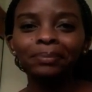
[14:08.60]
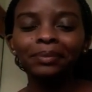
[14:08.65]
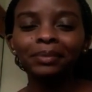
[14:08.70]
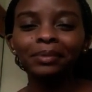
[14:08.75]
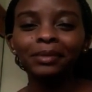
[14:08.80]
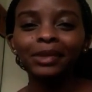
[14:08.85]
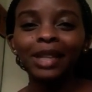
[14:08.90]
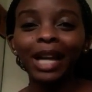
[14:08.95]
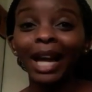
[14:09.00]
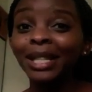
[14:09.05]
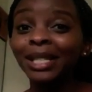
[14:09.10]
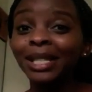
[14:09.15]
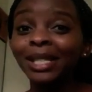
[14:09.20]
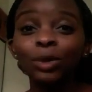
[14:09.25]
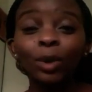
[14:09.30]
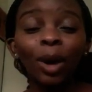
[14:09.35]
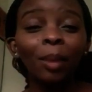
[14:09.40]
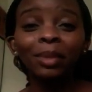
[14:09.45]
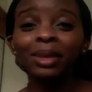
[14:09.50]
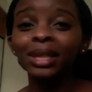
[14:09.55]
I swam
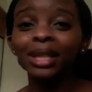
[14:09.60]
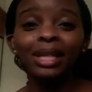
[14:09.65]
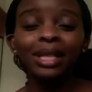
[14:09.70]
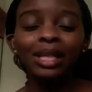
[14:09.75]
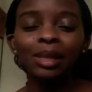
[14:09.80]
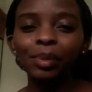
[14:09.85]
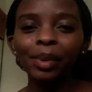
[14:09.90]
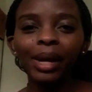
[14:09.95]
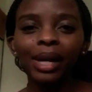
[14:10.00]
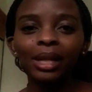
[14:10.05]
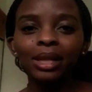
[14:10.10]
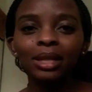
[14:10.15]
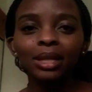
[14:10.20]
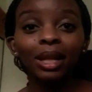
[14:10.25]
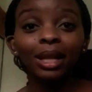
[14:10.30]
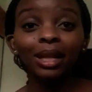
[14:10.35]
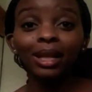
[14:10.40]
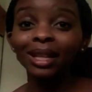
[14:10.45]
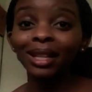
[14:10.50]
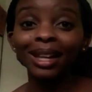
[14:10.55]
in the deep end, and
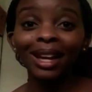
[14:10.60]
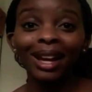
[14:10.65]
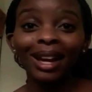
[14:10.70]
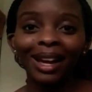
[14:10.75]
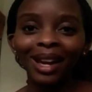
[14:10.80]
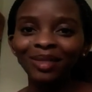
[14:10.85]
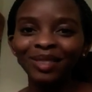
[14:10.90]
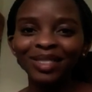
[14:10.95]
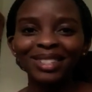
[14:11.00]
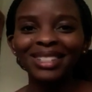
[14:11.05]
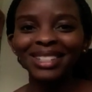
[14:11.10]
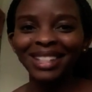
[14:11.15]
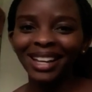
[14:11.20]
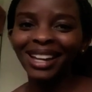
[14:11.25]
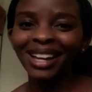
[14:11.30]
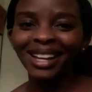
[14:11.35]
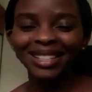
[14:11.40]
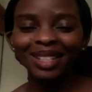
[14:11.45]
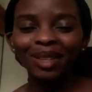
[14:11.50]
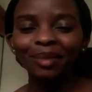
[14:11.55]
here I am today as a
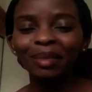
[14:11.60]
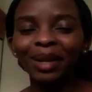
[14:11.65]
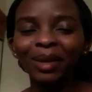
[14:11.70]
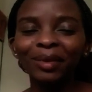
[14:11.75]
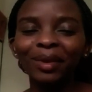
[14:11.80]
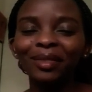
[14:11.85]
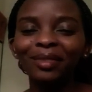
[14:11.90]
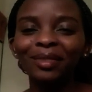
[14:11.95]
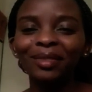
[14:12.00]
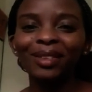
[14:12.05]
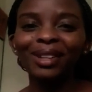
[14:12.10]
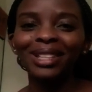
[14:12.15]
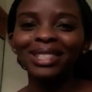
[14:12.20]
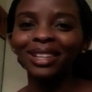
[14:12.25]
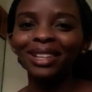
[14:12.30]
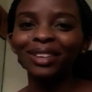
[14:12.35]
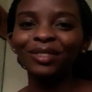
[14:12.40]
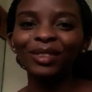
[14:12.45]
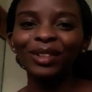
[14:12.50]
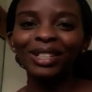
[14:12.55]
micro influencer for
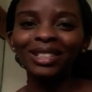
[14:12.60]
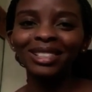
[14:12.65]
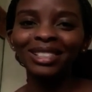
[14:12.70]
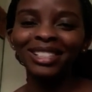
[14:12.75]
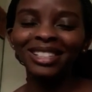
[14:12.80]
LG.